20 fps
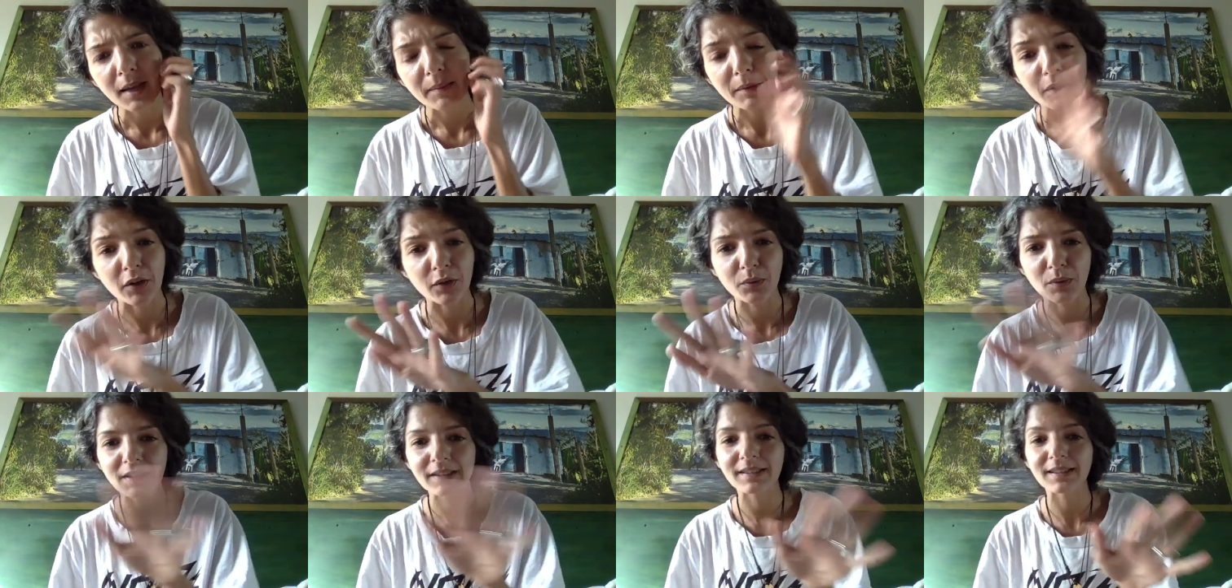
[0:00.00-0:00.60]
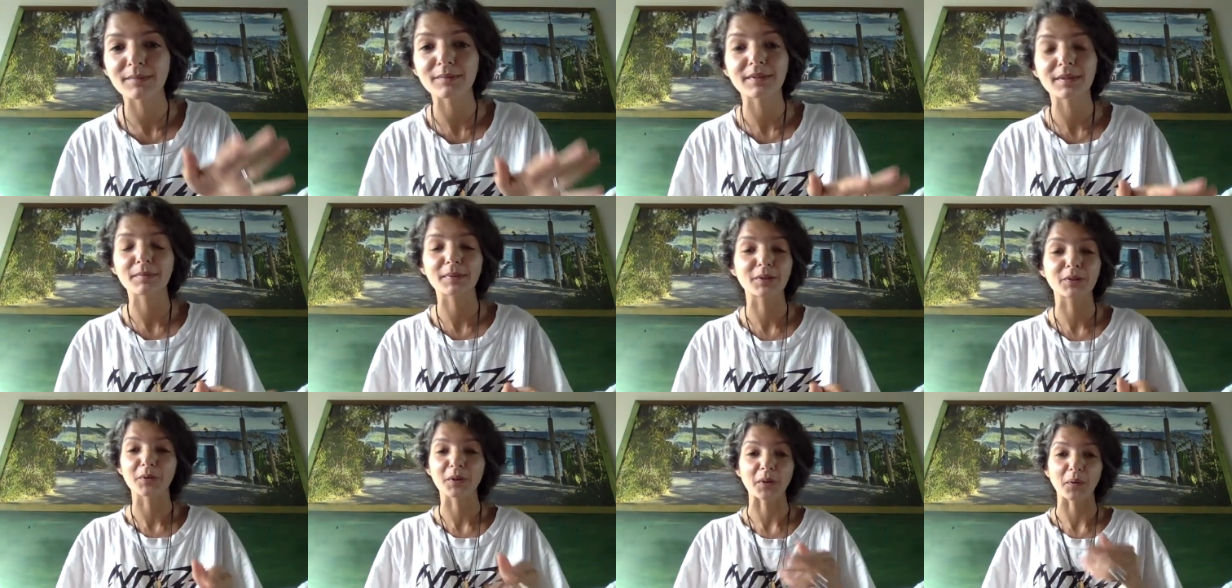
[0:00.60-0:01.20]
Because we seem to
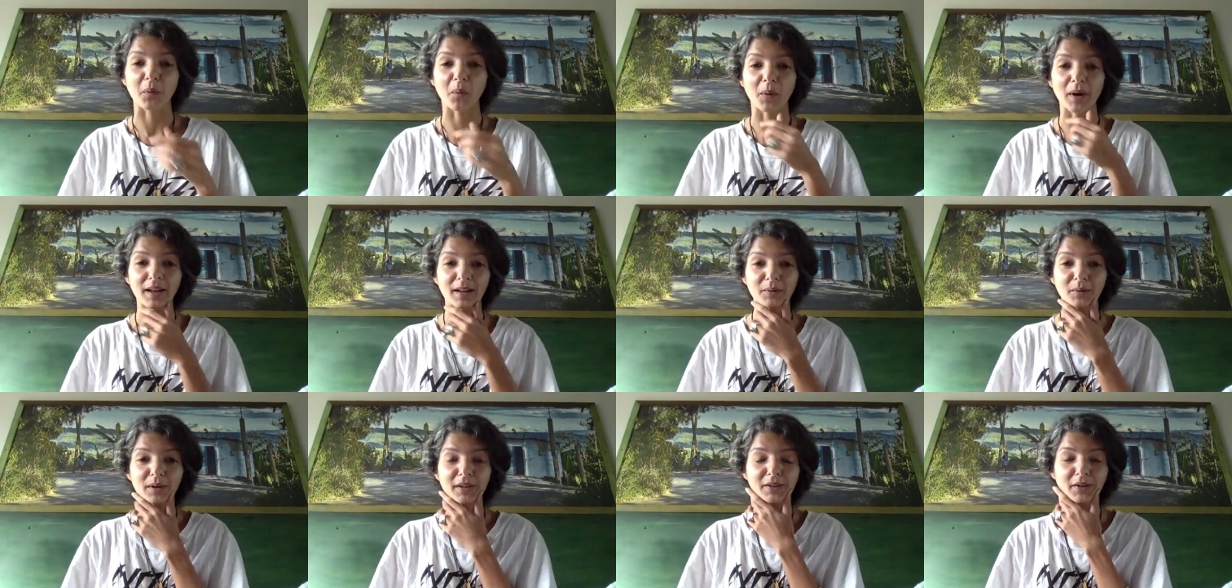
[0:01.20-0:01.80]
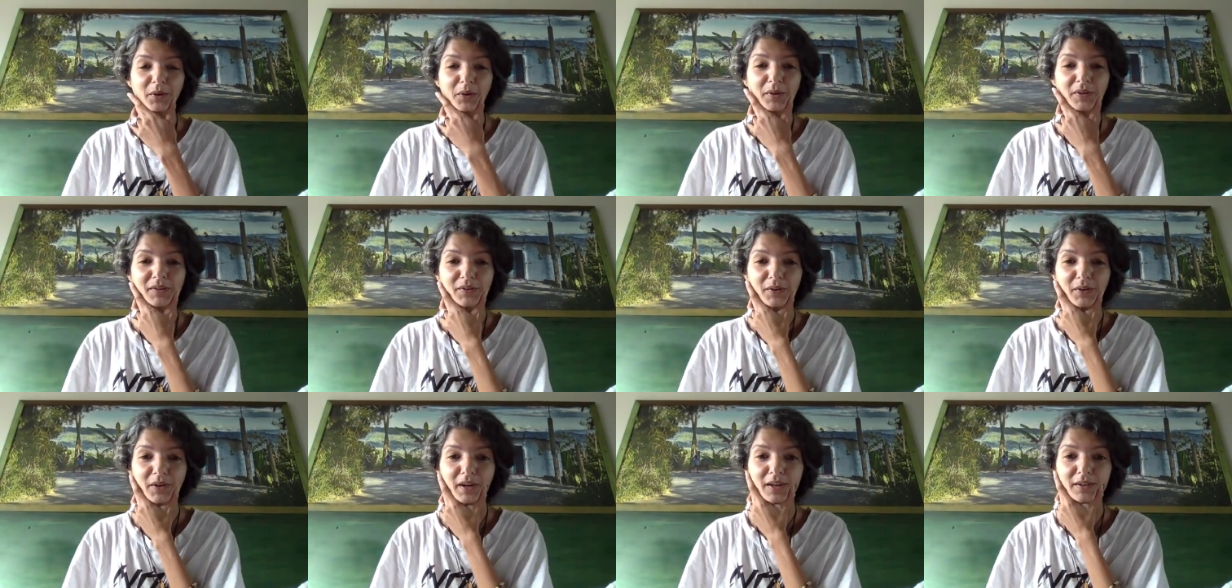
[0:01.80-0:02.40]
be doing well when no
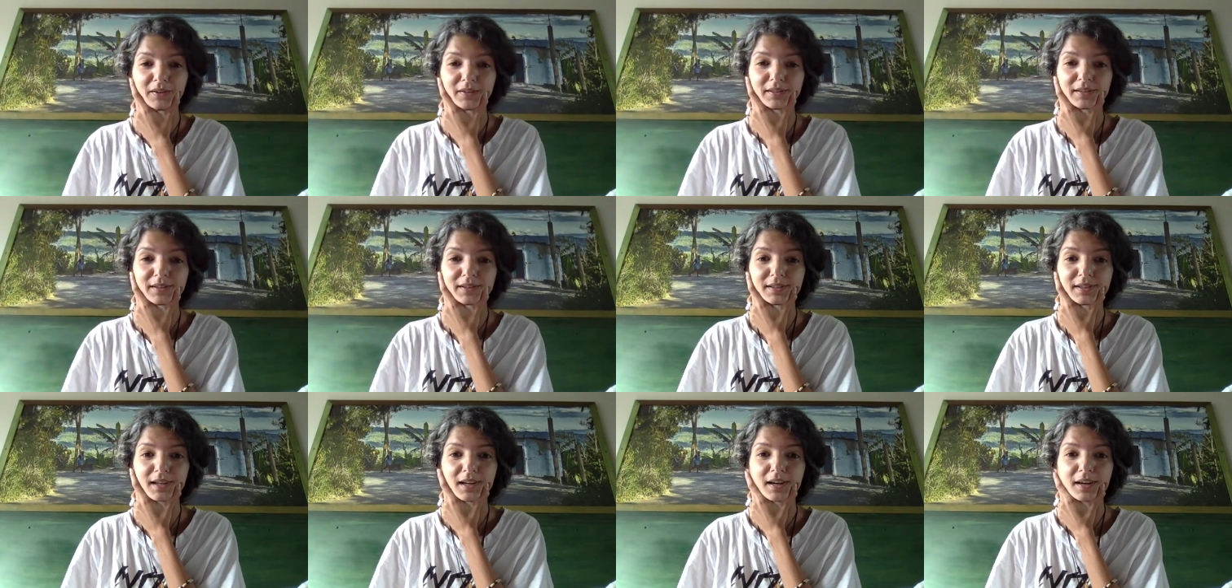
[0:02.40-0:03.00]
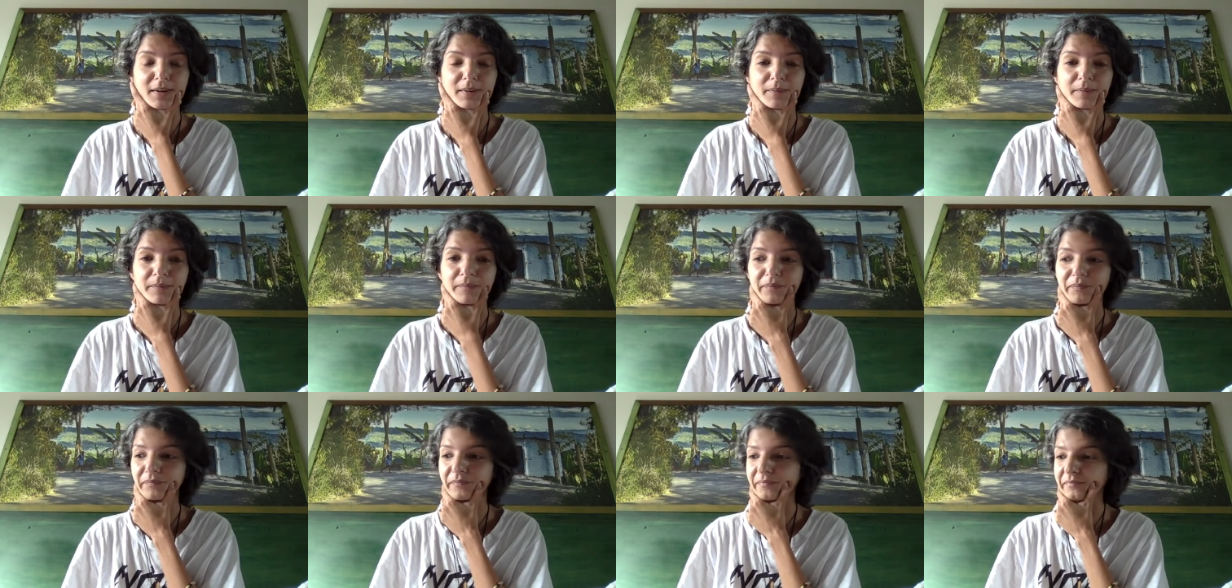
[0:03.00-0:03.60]
one's around. Um,
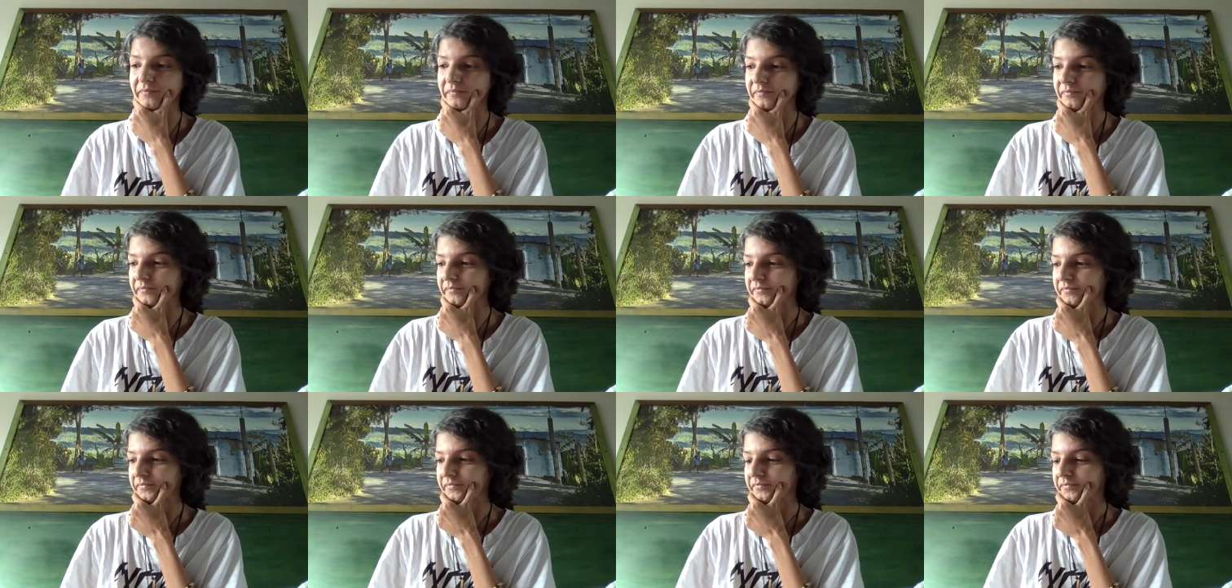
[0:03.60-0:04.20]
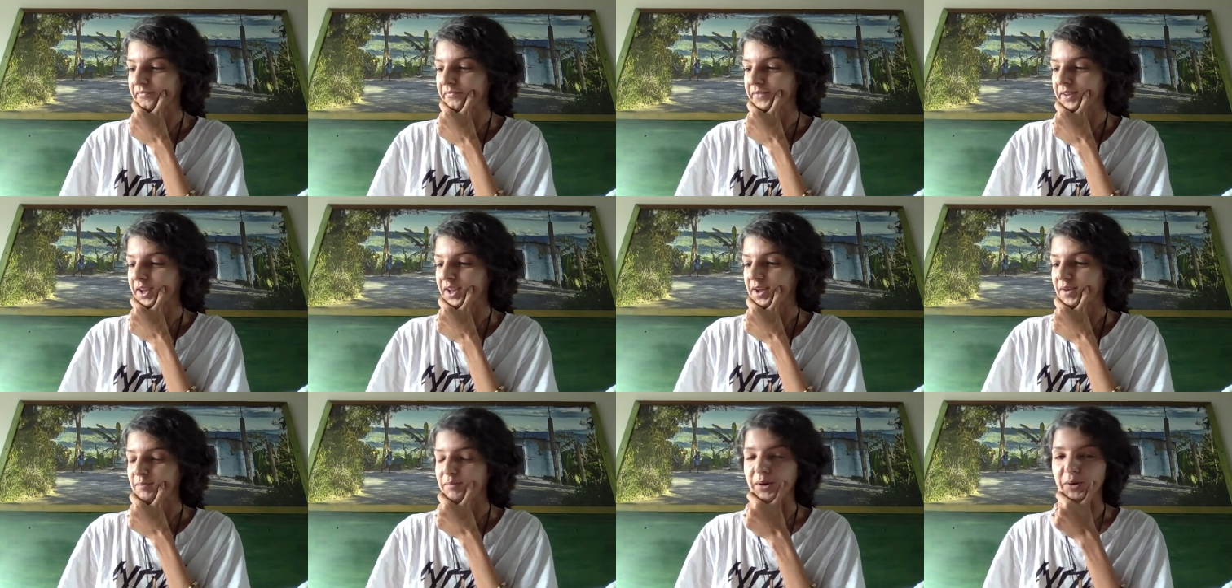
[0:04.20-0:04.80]

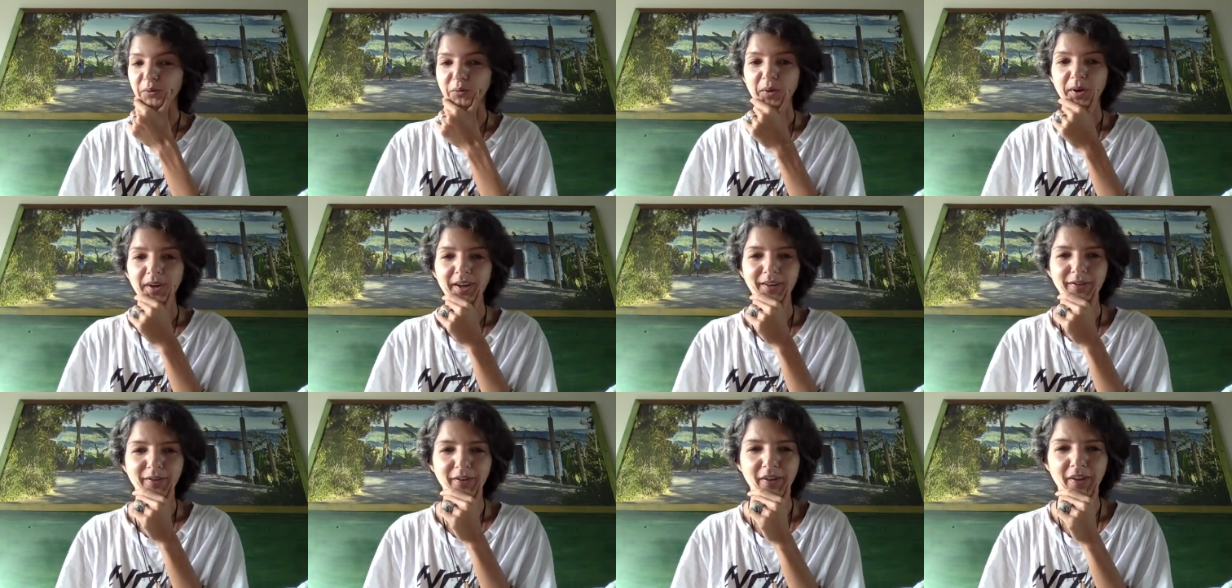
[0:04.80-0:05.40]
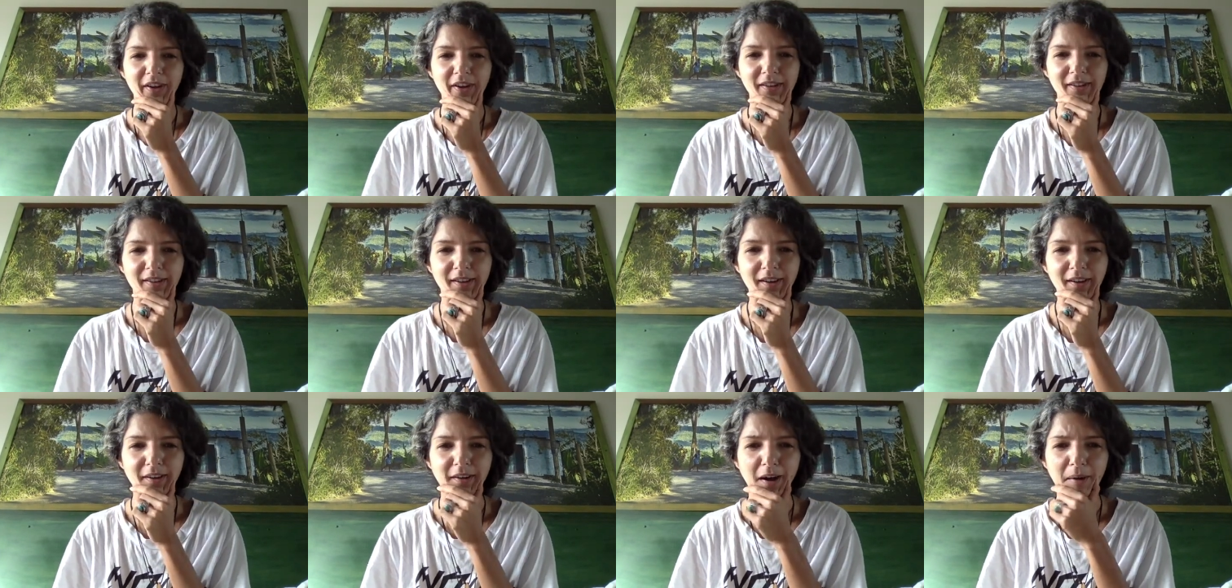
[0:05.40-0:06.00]
but whenever there's
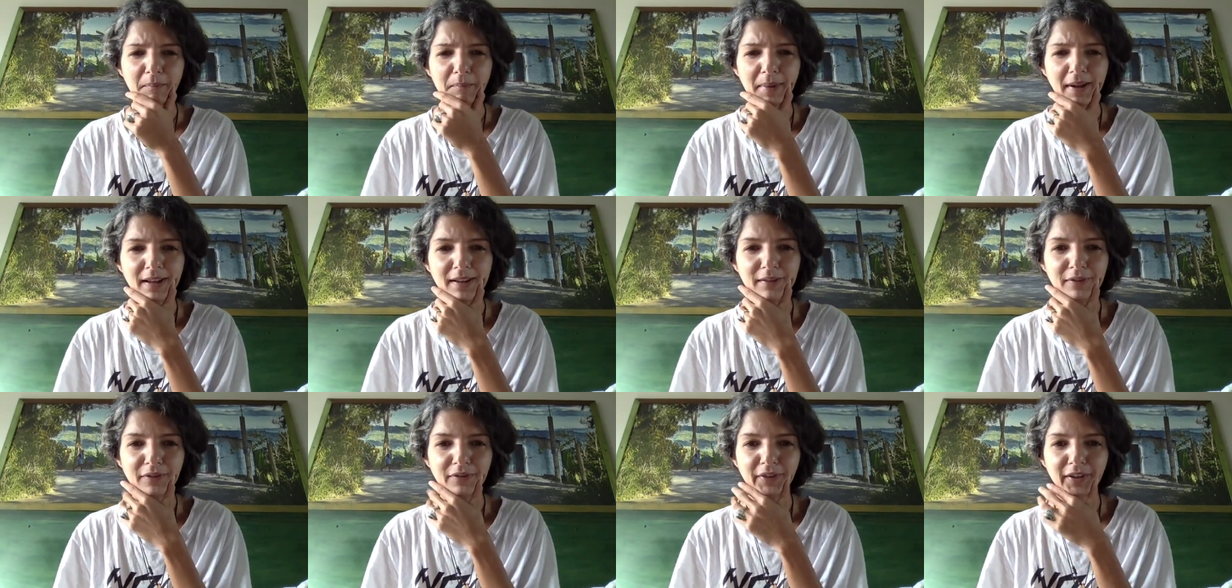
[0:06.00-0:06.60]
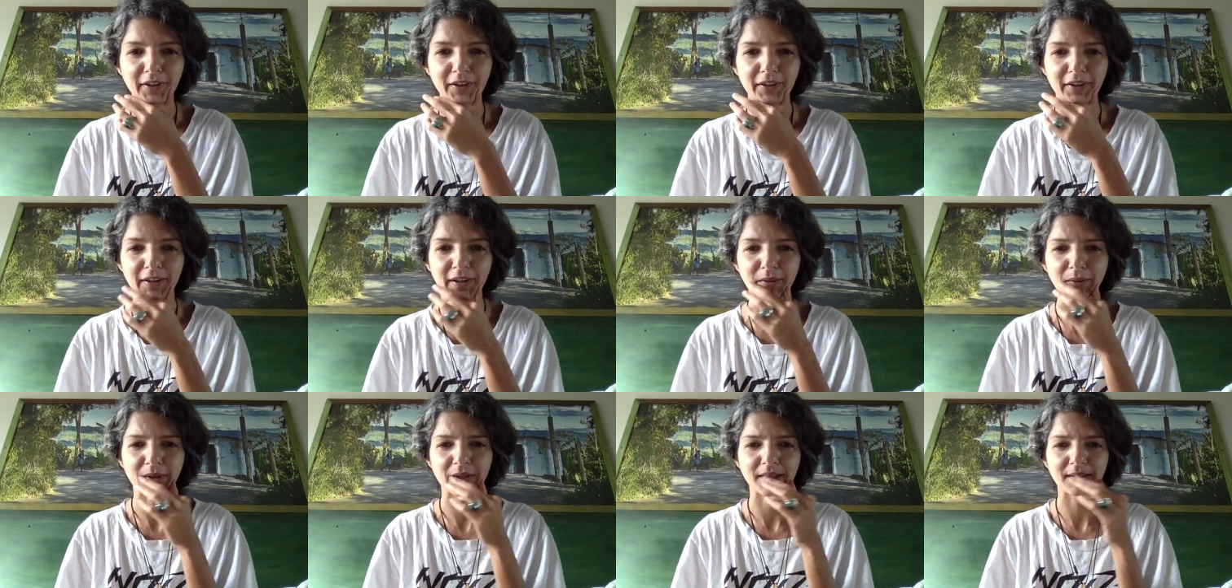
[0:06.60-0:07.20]
a, a male figure
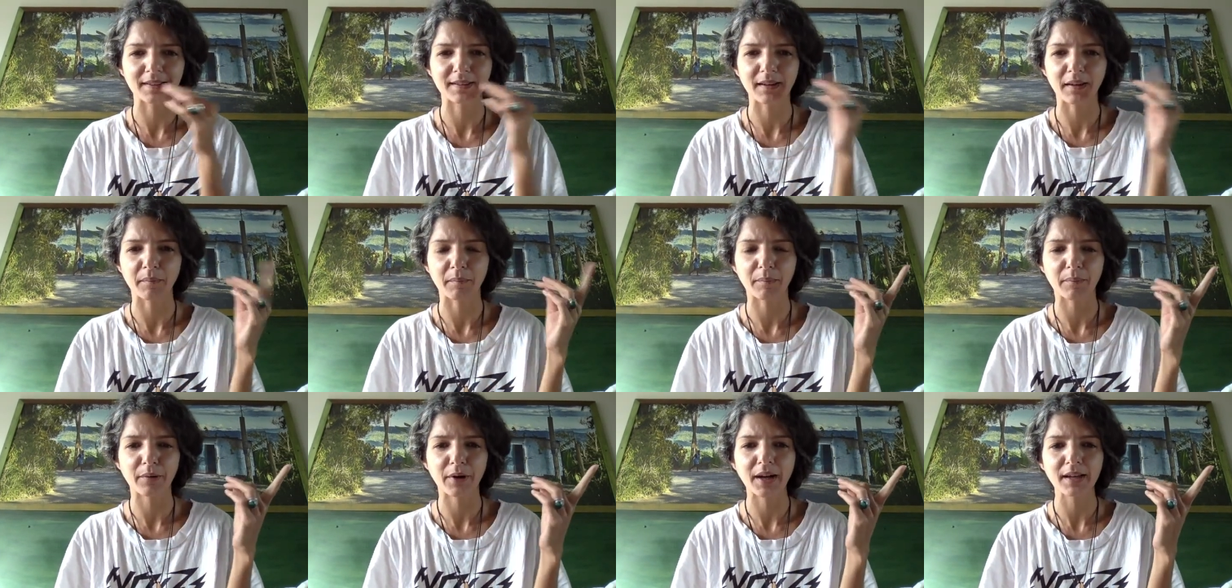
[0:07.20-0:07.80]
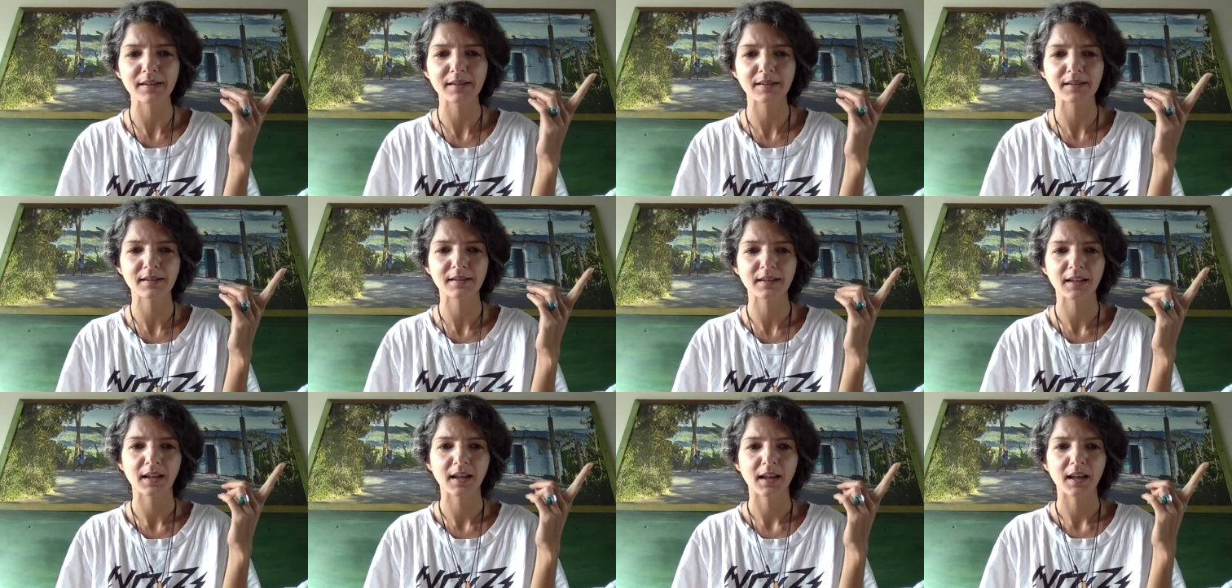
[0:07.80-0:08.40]
that we need to impress,